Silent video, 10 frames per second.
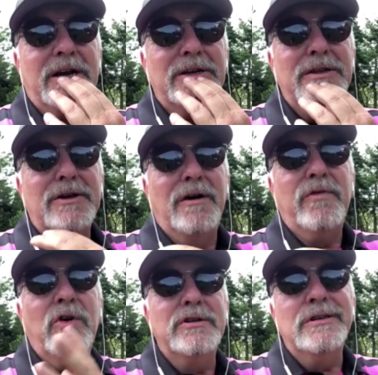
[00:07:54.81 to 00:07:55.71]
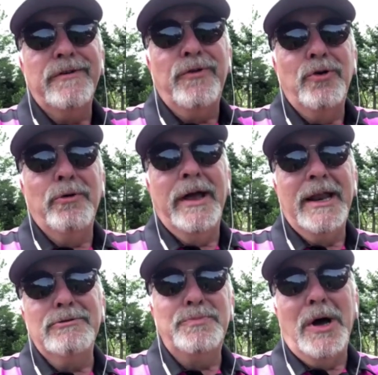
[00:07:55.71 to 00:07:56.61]
the shuttle to the golf course, and the phone
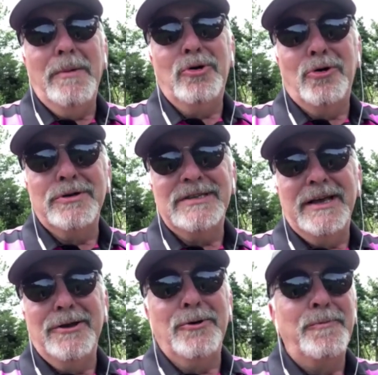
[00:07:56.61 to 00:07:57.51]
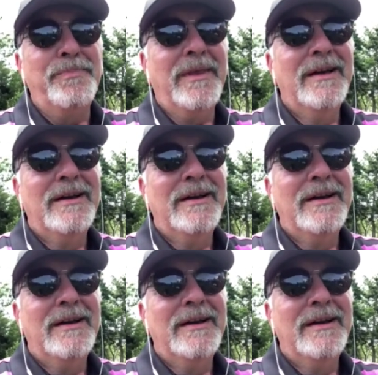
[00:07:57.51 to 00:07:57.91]
rang, and it was Bob Cole to say hello.